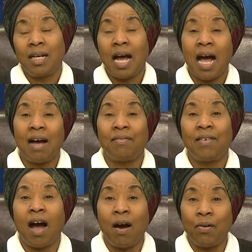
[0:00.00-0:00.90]

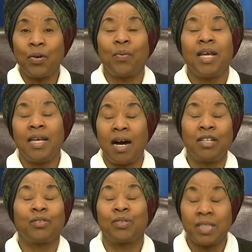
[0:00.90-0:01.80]
have our own way, our
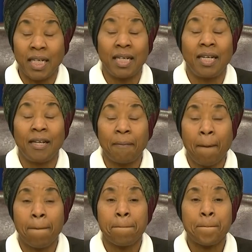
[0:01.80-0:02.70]
understanding,
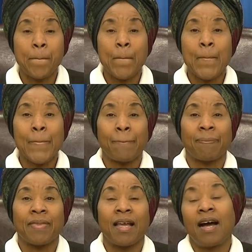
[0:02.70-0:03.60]

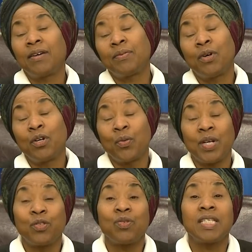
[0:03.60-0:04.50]
our own
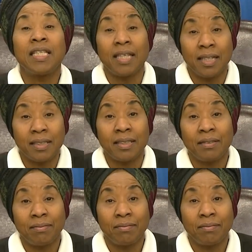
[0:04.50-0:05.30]
way to see things.